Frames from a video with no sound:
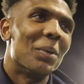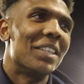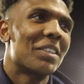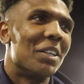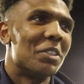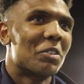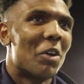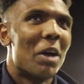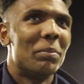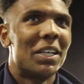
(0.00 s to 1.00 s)
Words can't
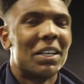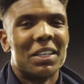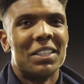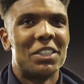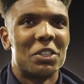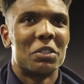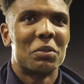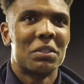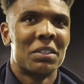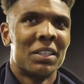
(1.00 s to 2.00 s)
describe it. It's
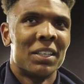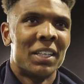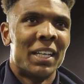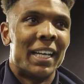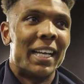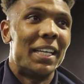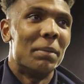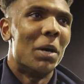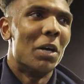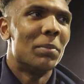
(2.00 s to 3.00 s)
just, in
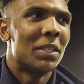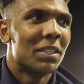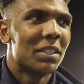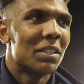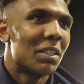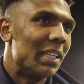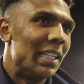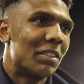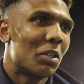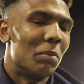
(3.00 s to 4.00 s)
the moment,
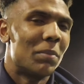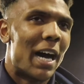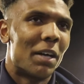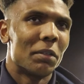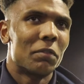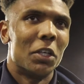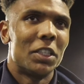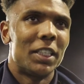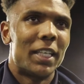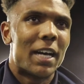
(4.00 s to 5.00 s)
it's come down, I've
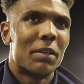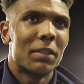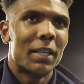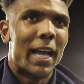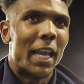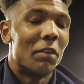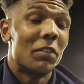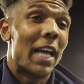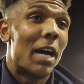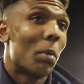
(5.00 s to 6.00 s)
touched it down. Any
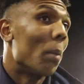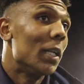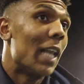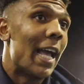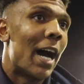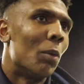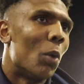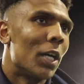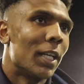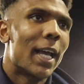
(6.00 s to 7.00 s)
other day I'd probably lay it out
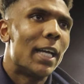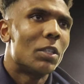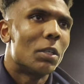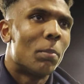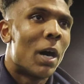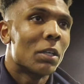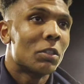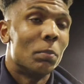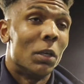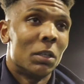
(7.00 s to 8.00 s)
wide and get into the
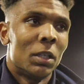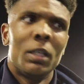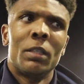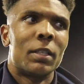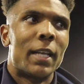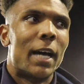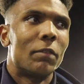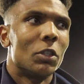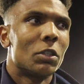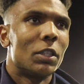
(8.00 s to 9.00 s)
box, but today
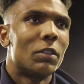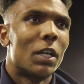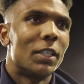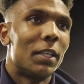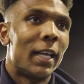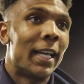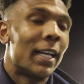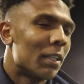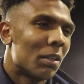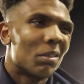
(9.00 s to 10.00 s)
I've just decided to hit
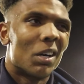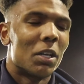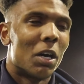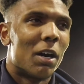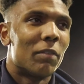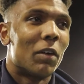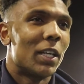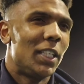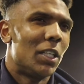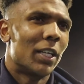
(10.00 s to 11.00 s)
it, and on the half
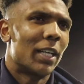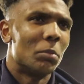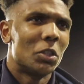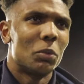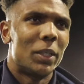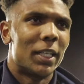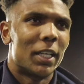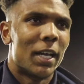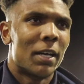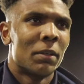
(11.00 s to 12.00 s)
volley you don't get much sweeter
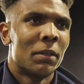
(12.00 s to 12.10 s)
than that.